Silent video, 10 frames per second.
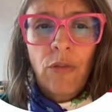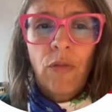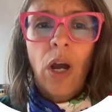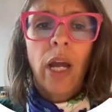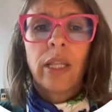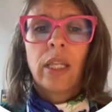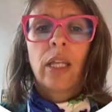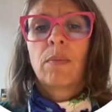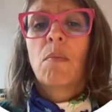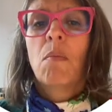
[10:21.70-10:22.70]
find
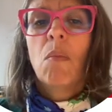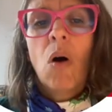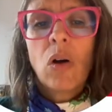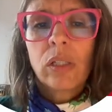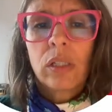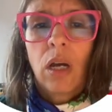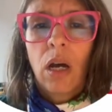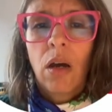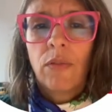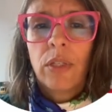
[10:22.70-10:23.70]
that most
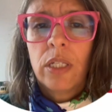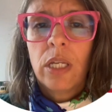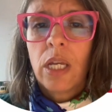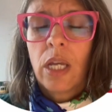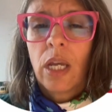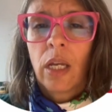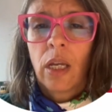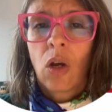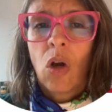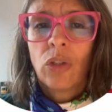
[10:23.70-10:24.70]
of the
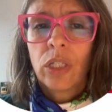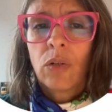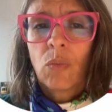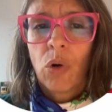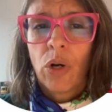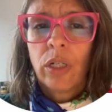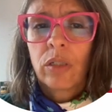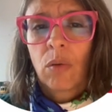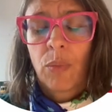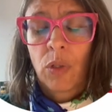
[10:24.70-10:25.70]
content
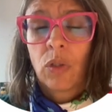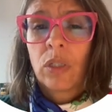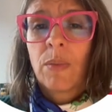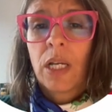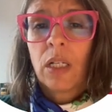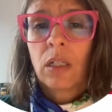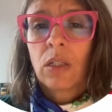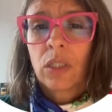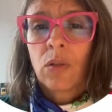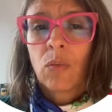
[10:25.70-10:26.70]
words or prototypical
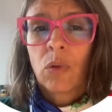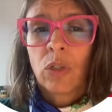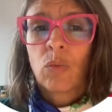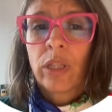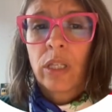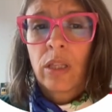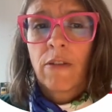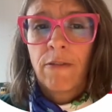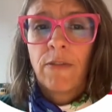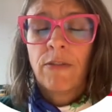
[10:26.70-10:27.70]
content words within the
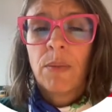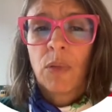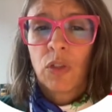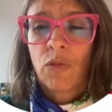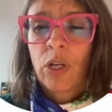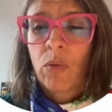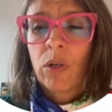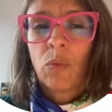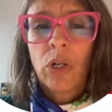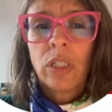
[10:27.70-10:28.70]
50 most frequent
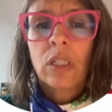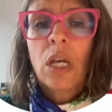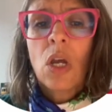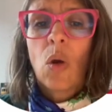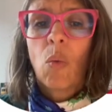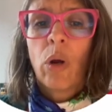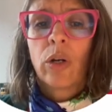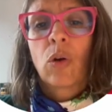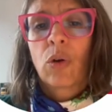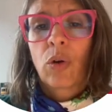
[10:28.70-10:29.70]
words were
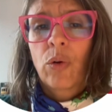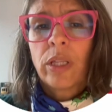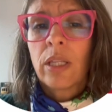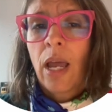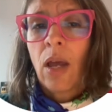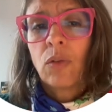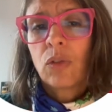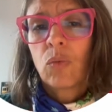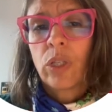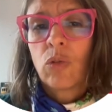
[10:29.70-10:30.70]
concrete nouns
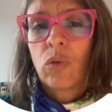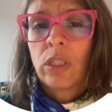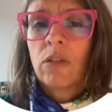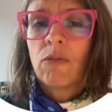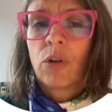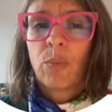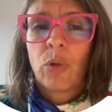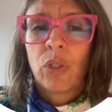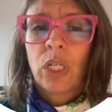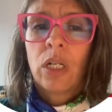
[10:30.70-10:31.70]
with
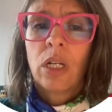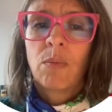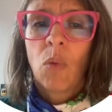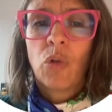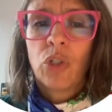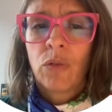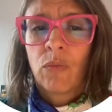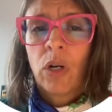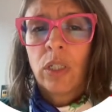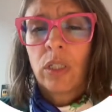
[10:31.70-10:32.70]
24% and motion
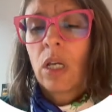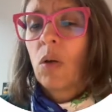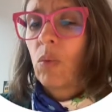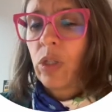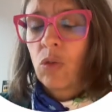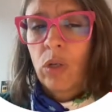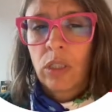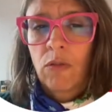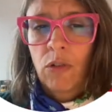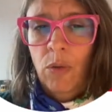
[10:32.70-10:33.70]
verbs with
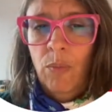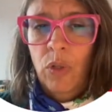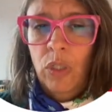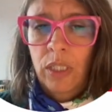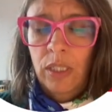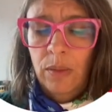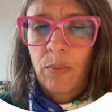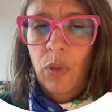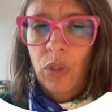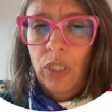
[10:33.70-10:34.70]

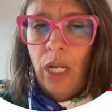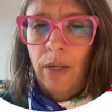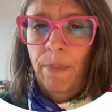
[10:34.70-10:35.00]
24%.